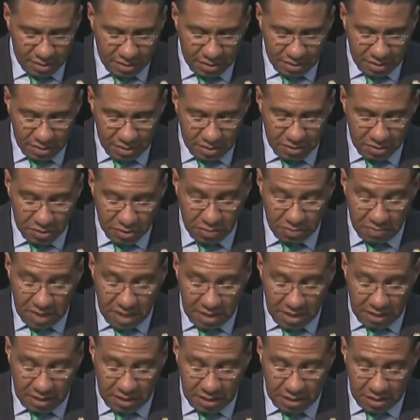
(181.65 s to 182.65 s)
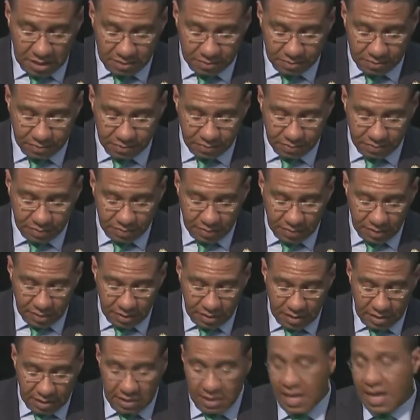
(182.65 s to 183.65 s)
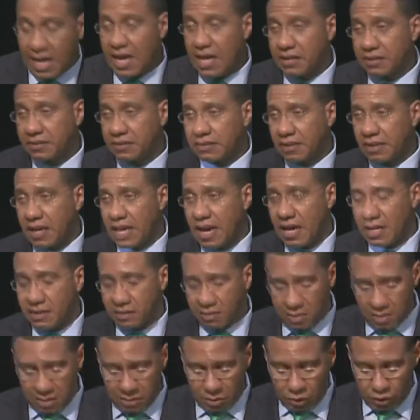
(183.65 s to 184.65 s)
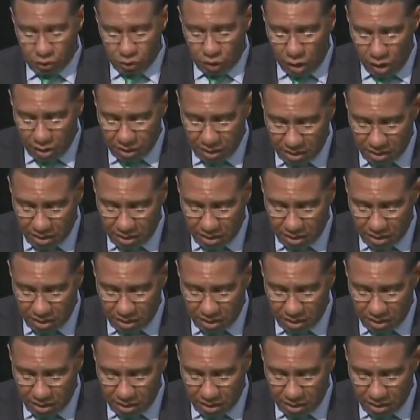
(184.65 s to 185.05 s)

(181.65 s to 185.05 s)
Jamaica last had this honor